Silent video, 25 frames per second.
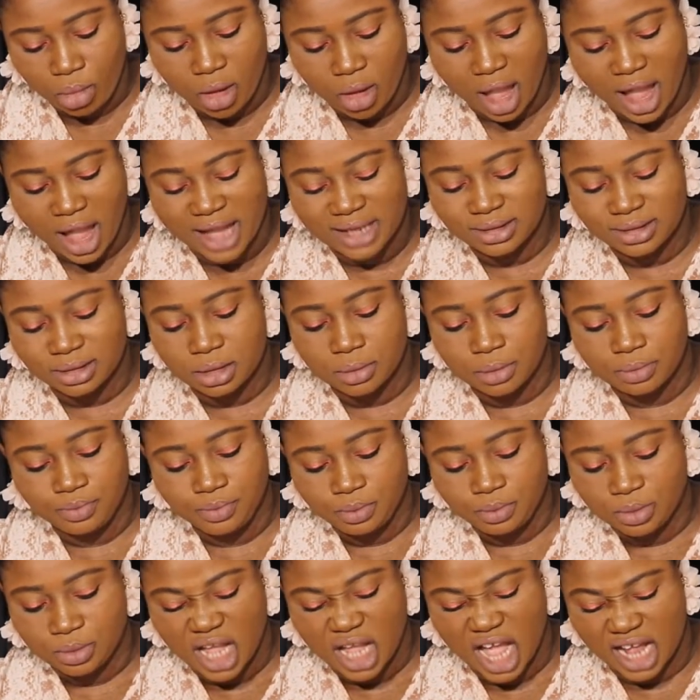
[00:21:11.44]

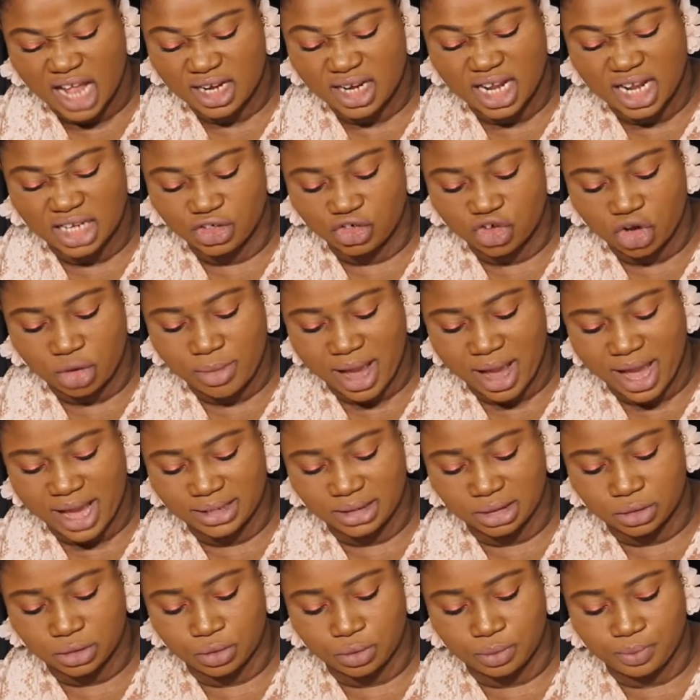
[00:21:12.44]
I didn't enjoy my high
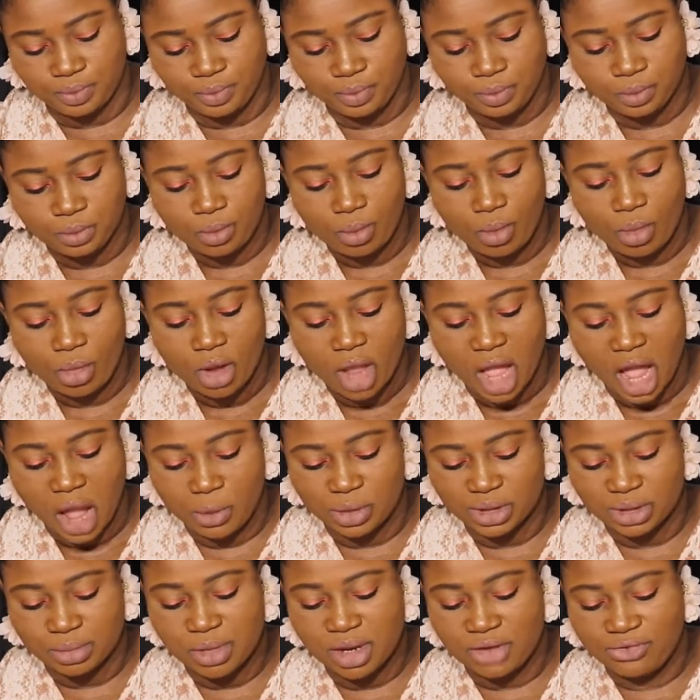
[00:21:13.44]
school. I
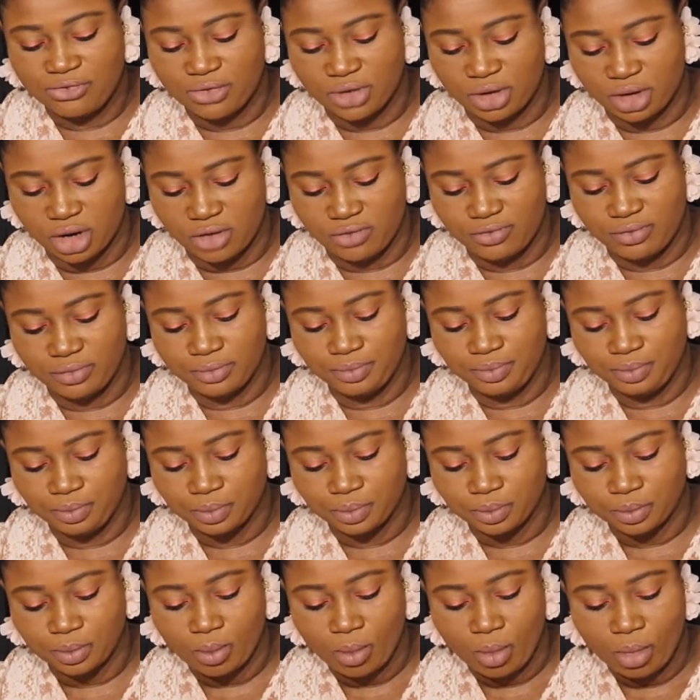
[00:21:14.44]
was made fun of
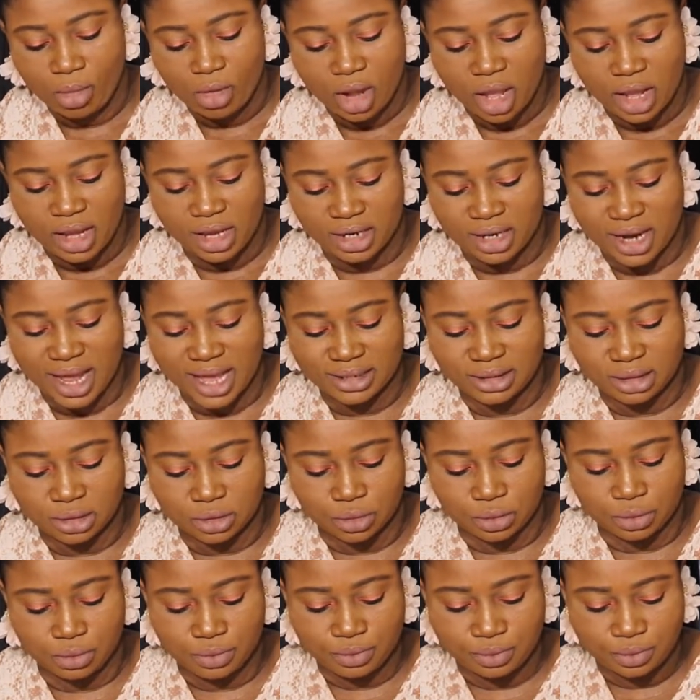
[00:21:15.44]
in high
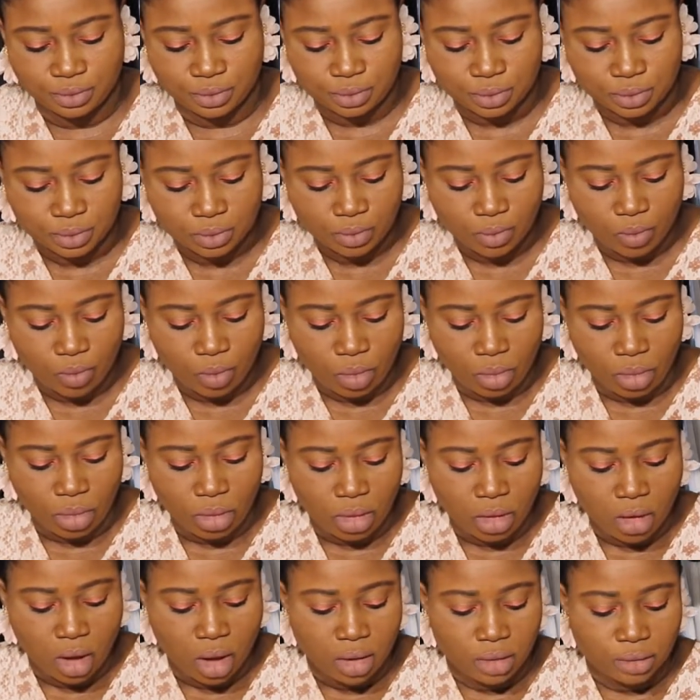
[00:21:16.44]
school.
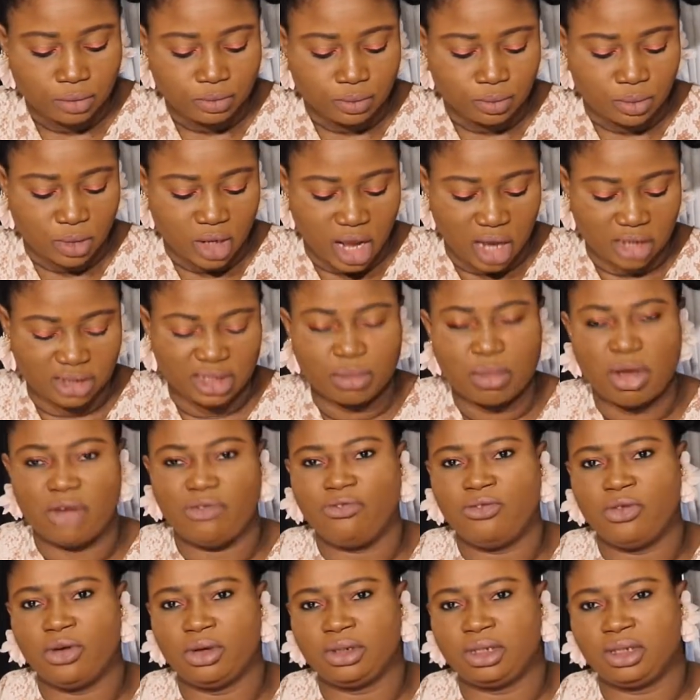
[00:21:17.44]
I say my
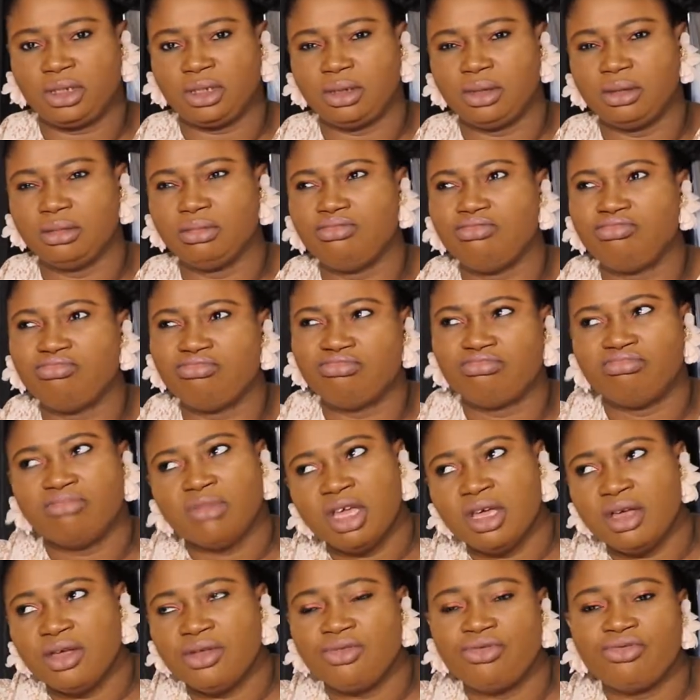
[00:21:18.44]
first
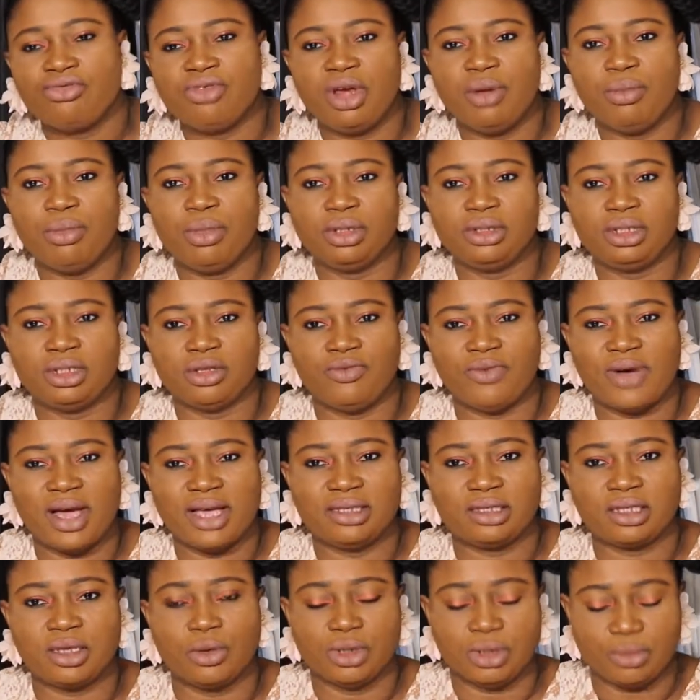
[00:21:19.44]
3 months of high
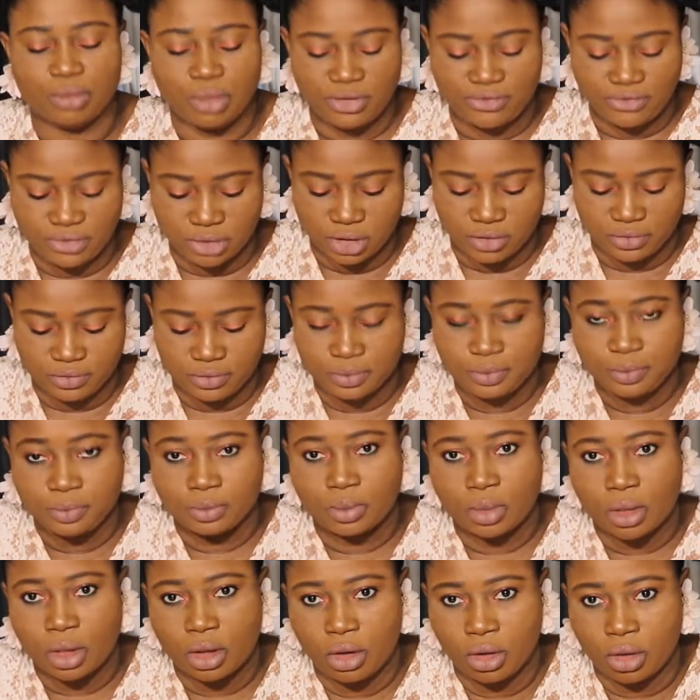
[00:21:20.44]
school, I was made fun of,
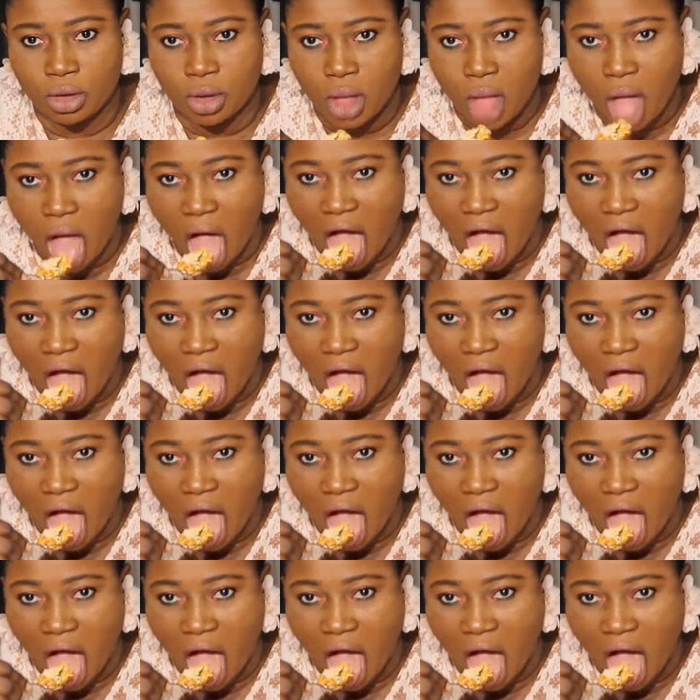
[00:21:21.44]
you know.